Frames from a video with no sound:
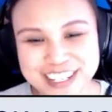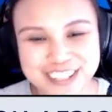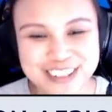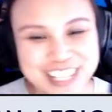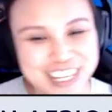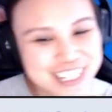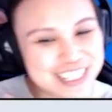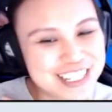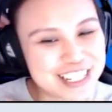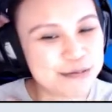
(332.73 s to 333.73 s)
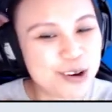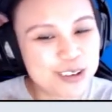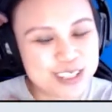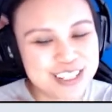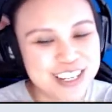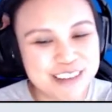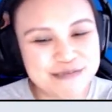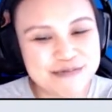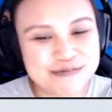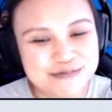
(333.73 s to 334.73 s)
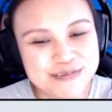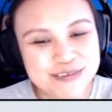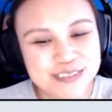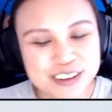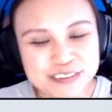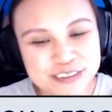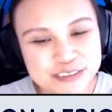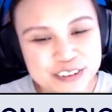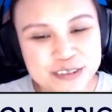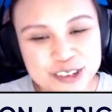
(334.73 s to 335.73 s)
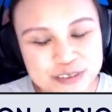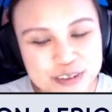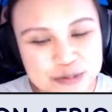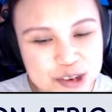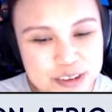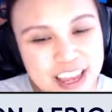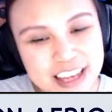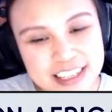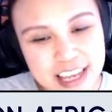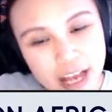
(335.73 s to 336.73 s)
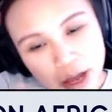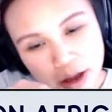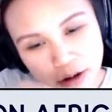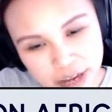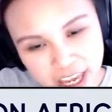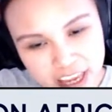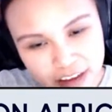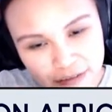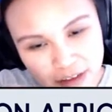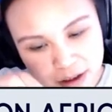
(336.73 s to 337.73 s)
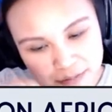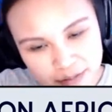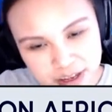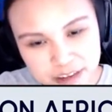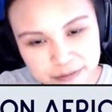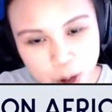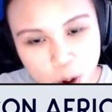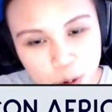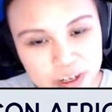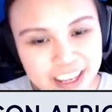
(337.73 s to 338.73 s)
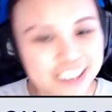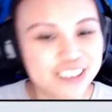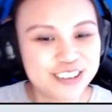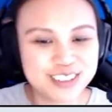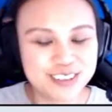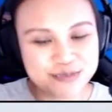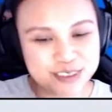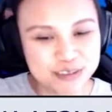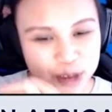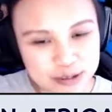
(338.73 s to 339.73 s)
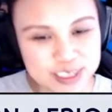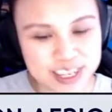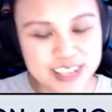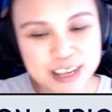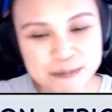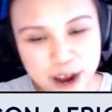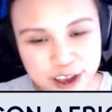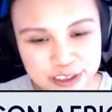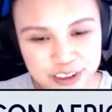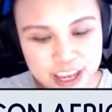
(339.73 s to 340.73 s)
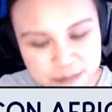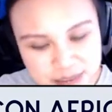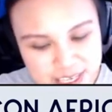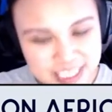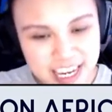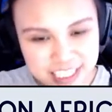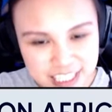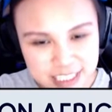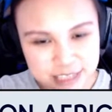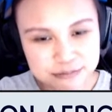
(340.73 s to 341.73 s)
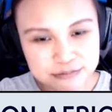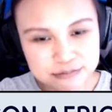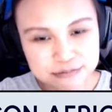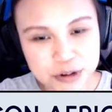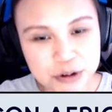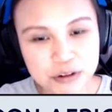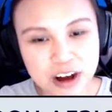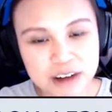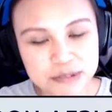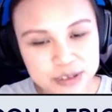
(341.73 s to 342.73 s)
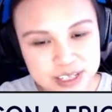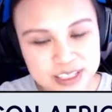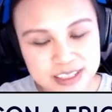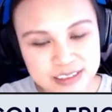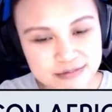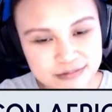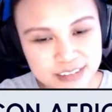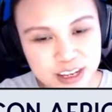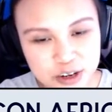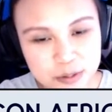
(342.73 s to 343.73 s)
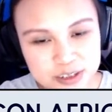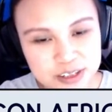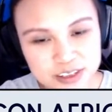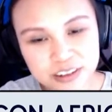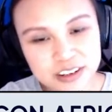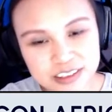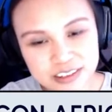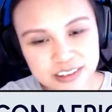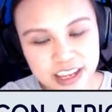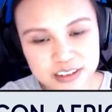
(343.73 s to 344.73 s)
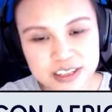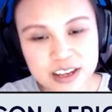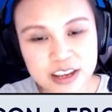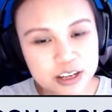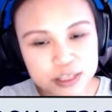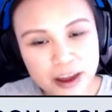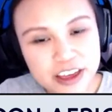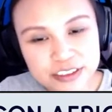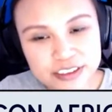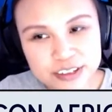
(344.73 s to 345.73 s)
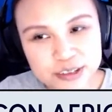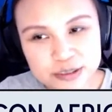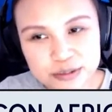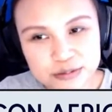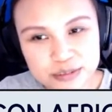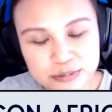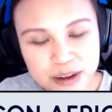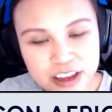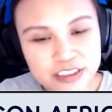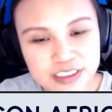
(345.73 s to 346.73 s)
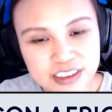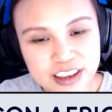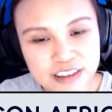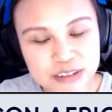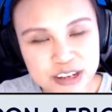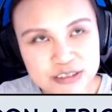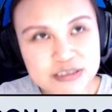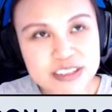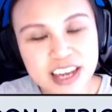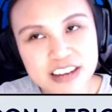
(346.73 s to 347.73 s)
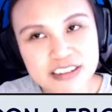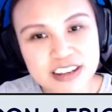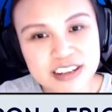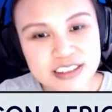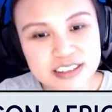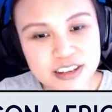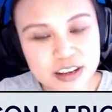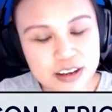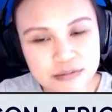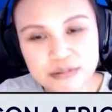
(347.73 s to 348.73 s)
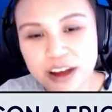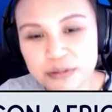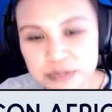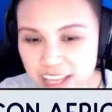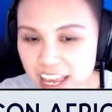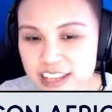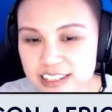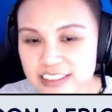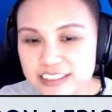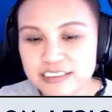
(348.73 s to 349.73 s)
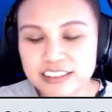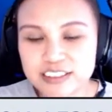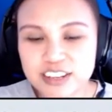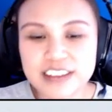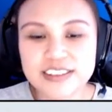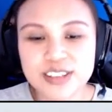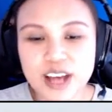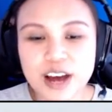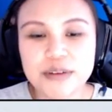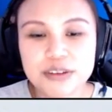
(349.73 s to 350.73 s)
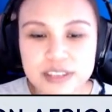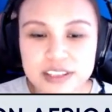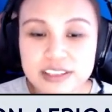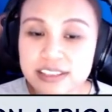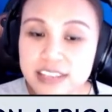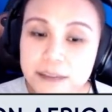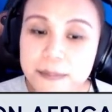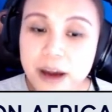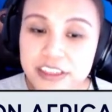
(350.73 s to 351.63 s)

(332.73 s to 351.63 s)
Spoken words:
So it's hidden some notes from you that is saying, okay, if my owner or if my user say Python, it means that this program or this interpreter, or like because Python, the Python that we are using actually is, I would guess the chances are we are using the C Python